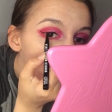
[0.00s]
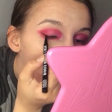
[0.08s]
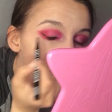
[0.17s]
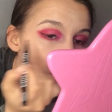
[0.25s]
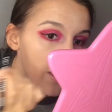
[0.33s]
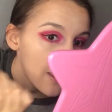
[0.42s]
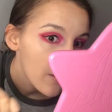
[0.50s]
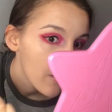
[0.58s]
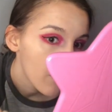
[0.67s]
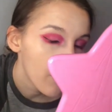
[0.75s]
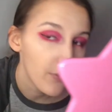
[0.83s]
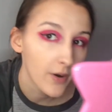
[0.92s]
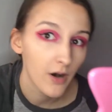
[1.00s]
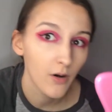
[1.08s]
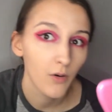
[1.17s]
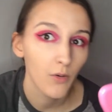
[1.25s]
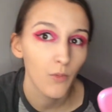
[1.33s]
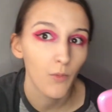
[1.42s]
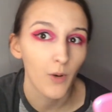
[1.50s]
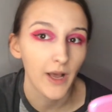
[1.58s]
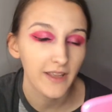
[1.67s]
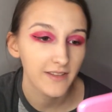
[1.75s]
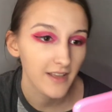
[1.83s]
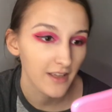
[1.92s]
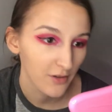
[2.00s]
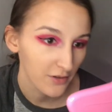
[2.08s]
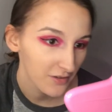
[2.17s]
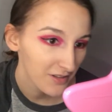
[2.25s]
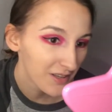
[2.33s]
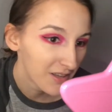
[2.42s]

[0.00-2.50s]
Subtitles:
Okay, but why is that good?